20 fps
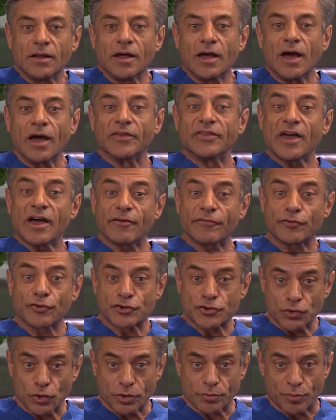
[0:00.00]
And now for a
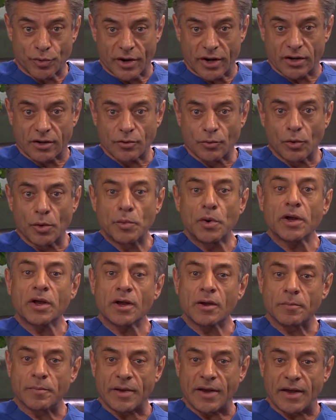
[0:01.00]
short break. When we
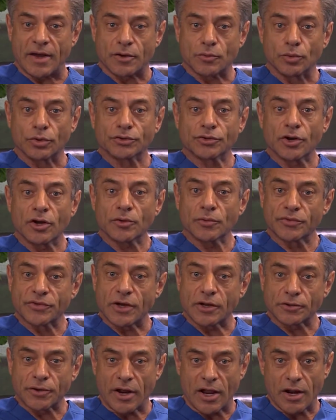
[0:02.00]
come back, we'll talk with
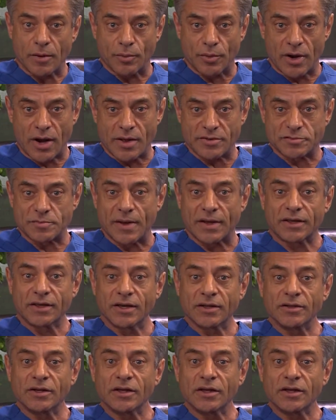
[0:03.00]
Dr. Abrahams about kidney